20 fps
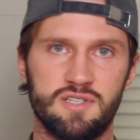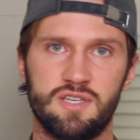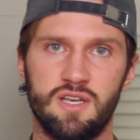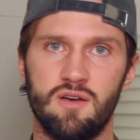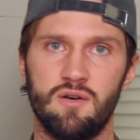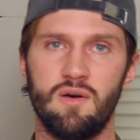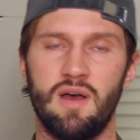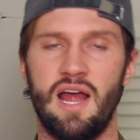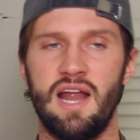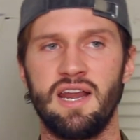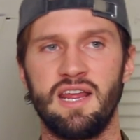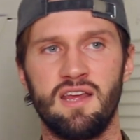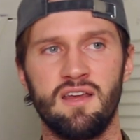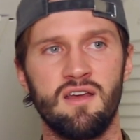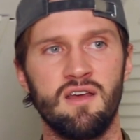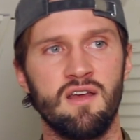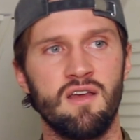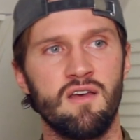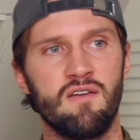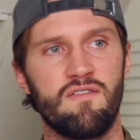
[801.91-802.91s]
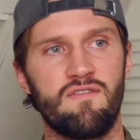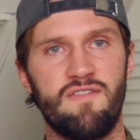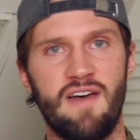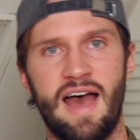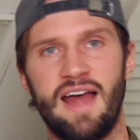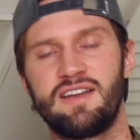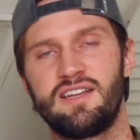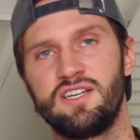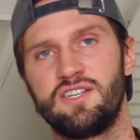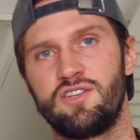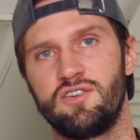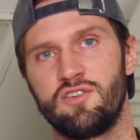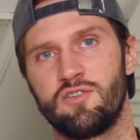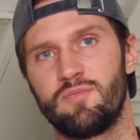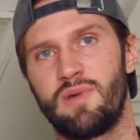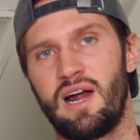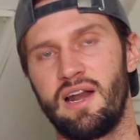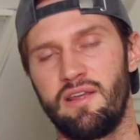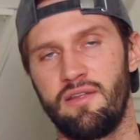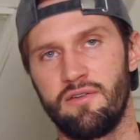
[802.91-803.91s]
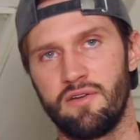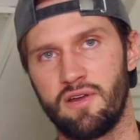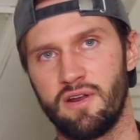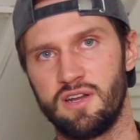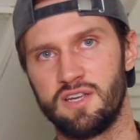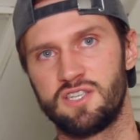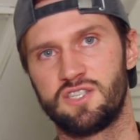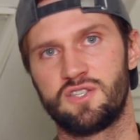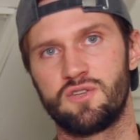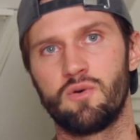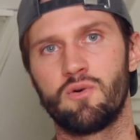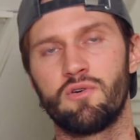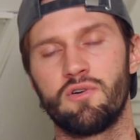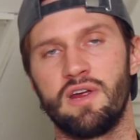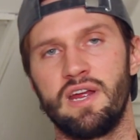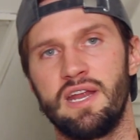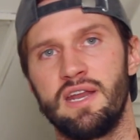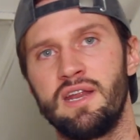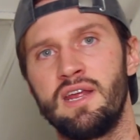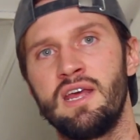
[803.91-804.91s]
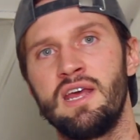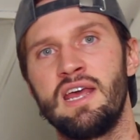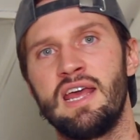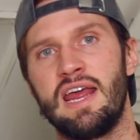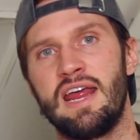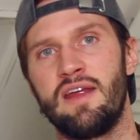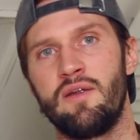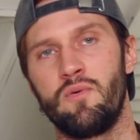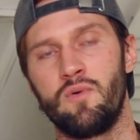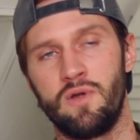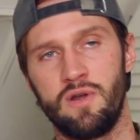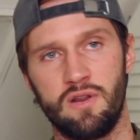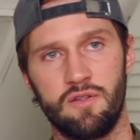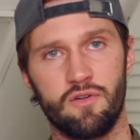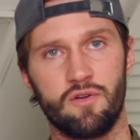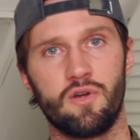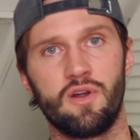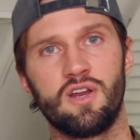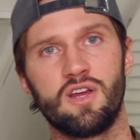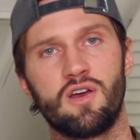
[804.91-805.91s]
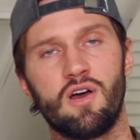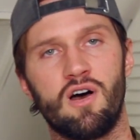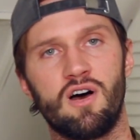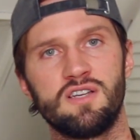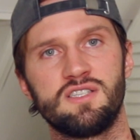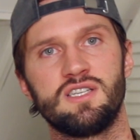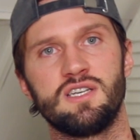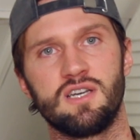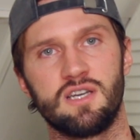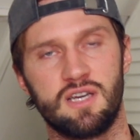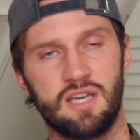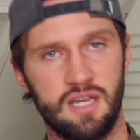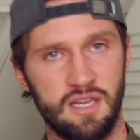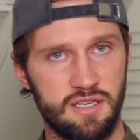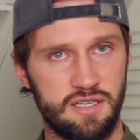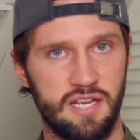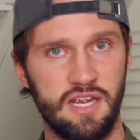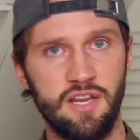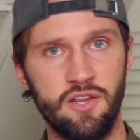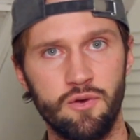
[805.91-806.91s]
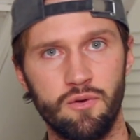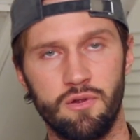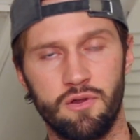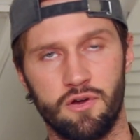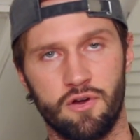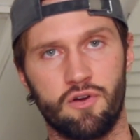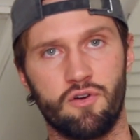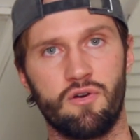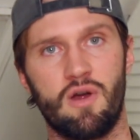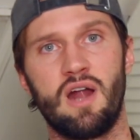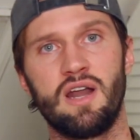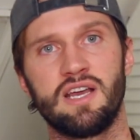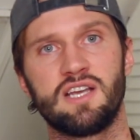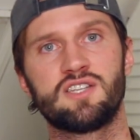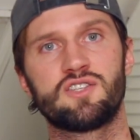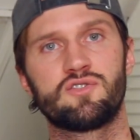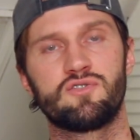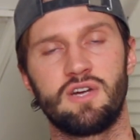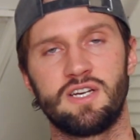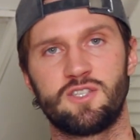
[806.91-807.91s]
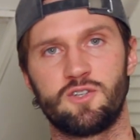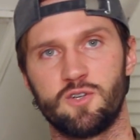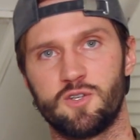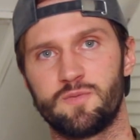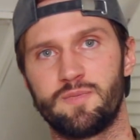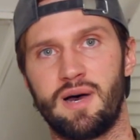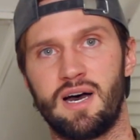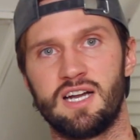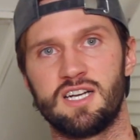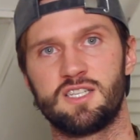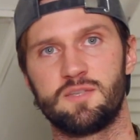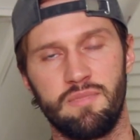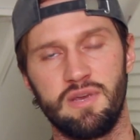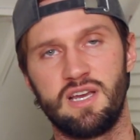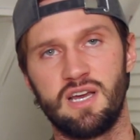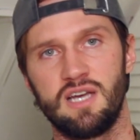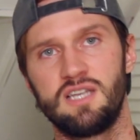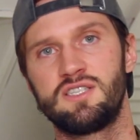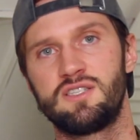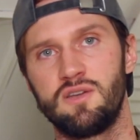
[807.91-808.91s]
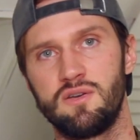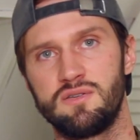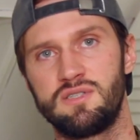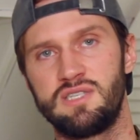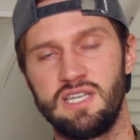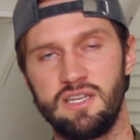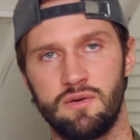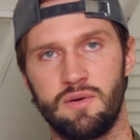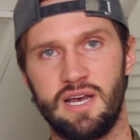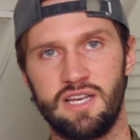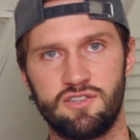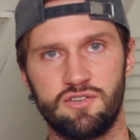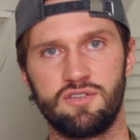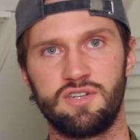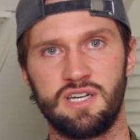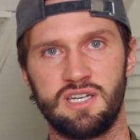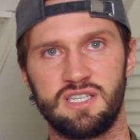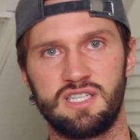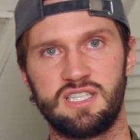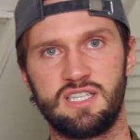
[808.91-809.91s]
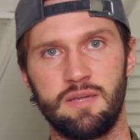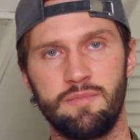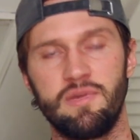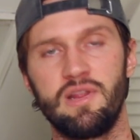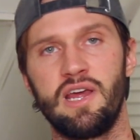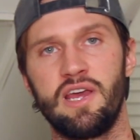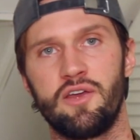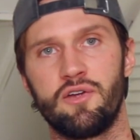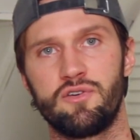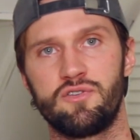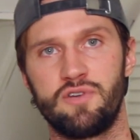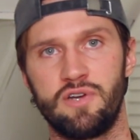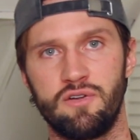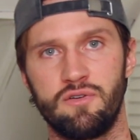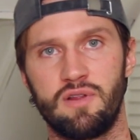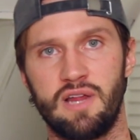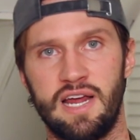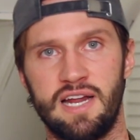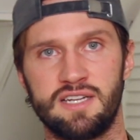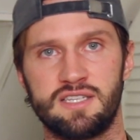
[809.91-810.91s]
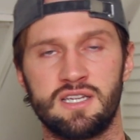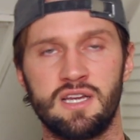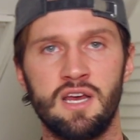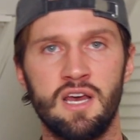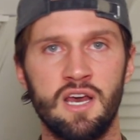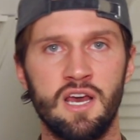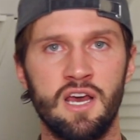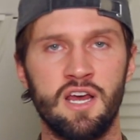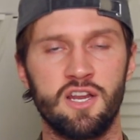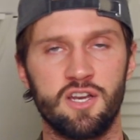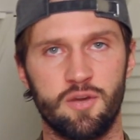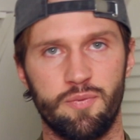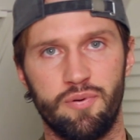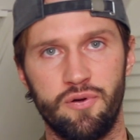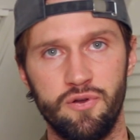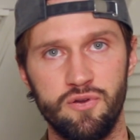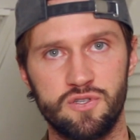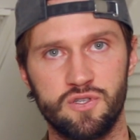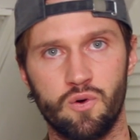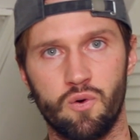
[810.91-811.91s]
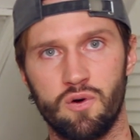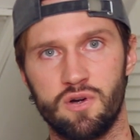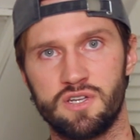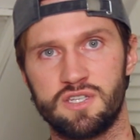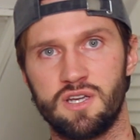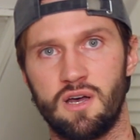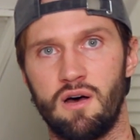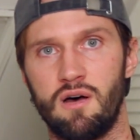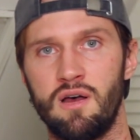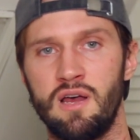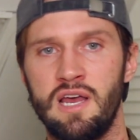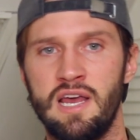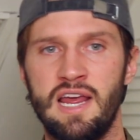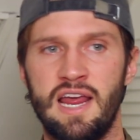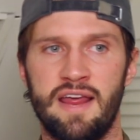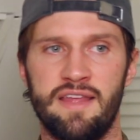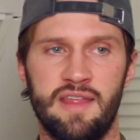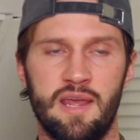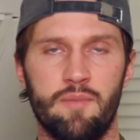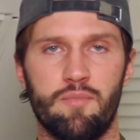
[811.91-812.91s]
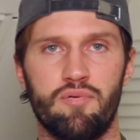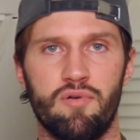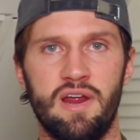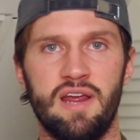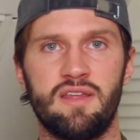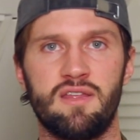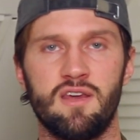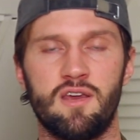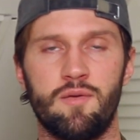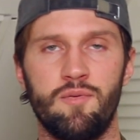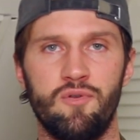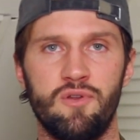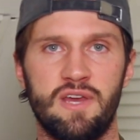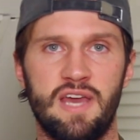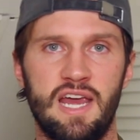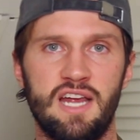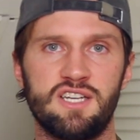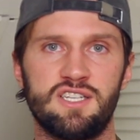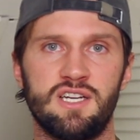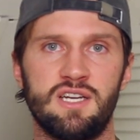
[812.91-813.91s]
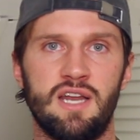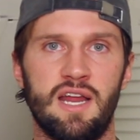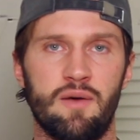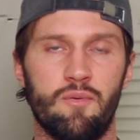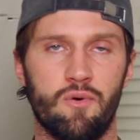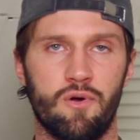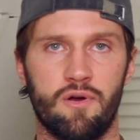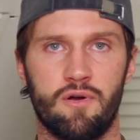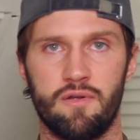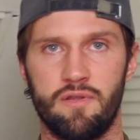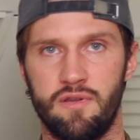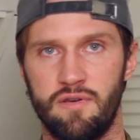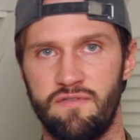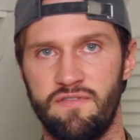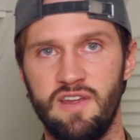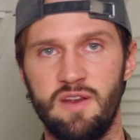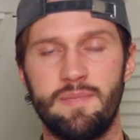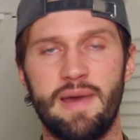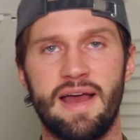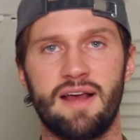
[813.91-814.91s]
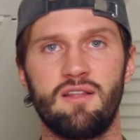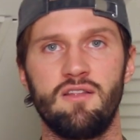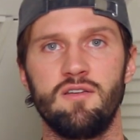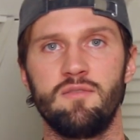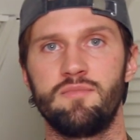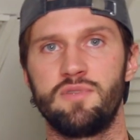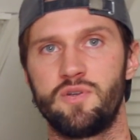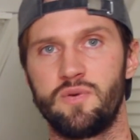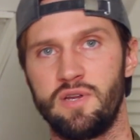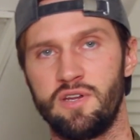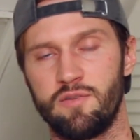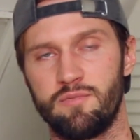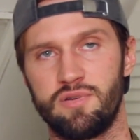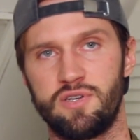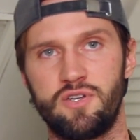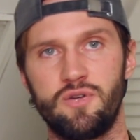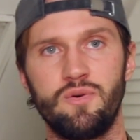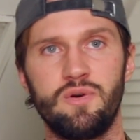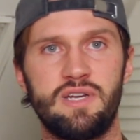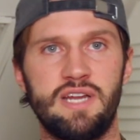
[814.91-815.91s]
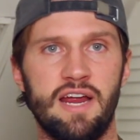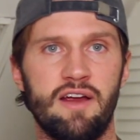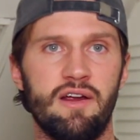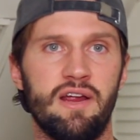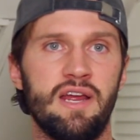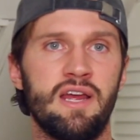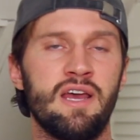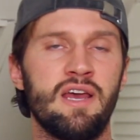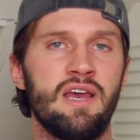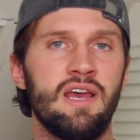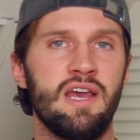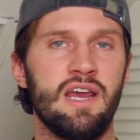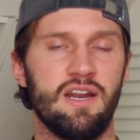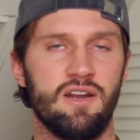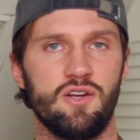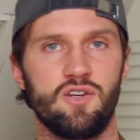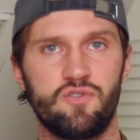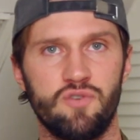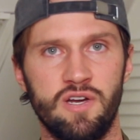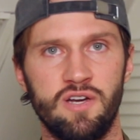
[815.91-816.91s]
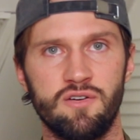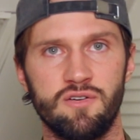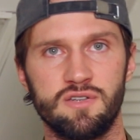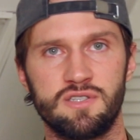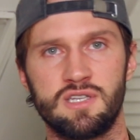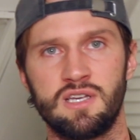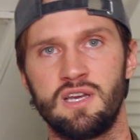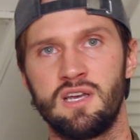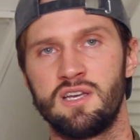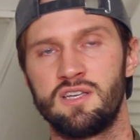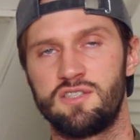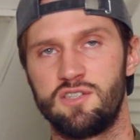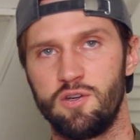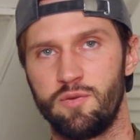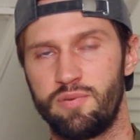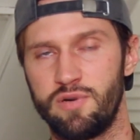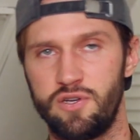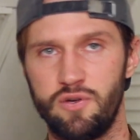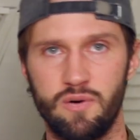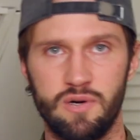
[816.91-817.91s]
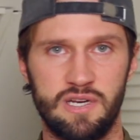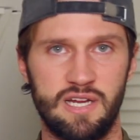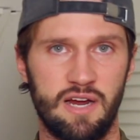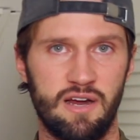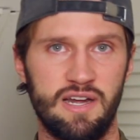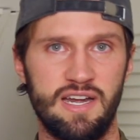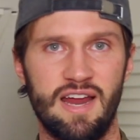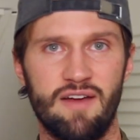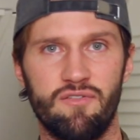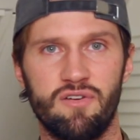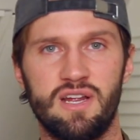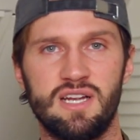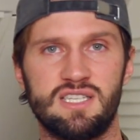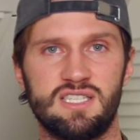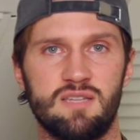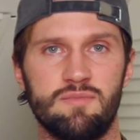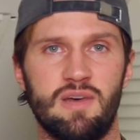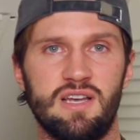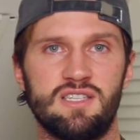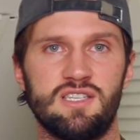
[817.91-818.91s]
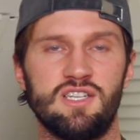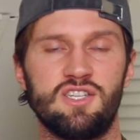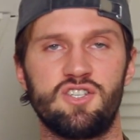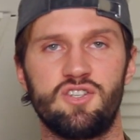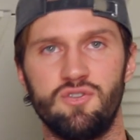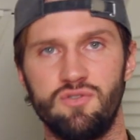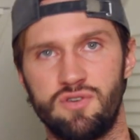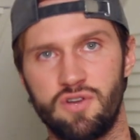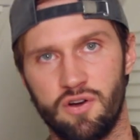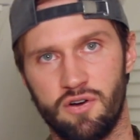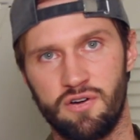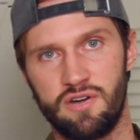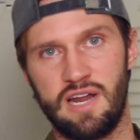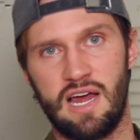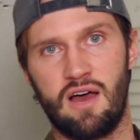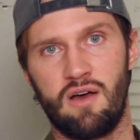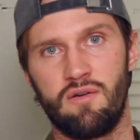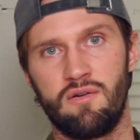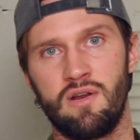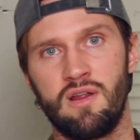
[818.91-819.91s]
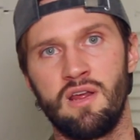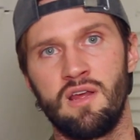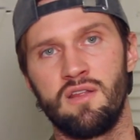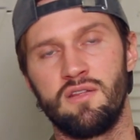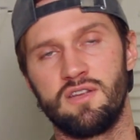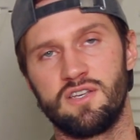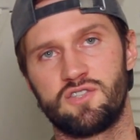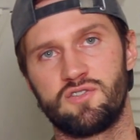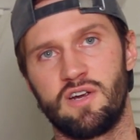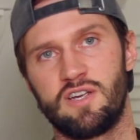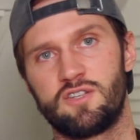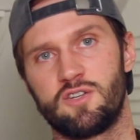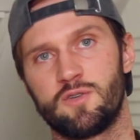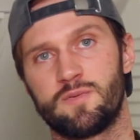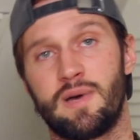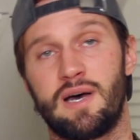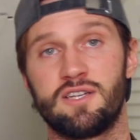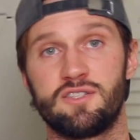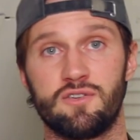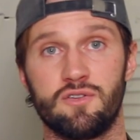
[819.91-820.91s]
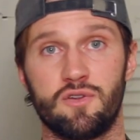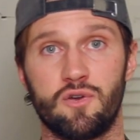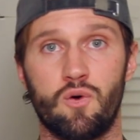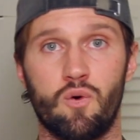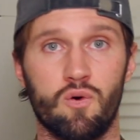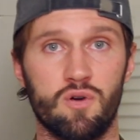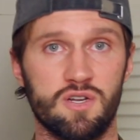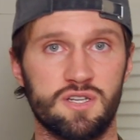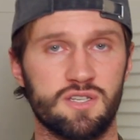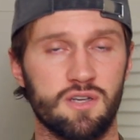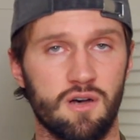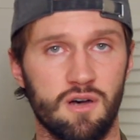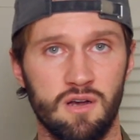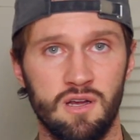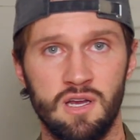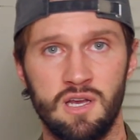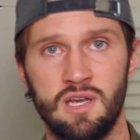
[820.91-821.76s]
So any fat tissue in your body, they're going to store in, and they're going to cause a continual or chronic stress response because those xenoestrogens stimulate your adrenal glands to produce cortisol, and they break the communication network or the feedback loop between your pituitary and adrenals. So your pituitary never gets the message to turn down the stress response with the cortisol.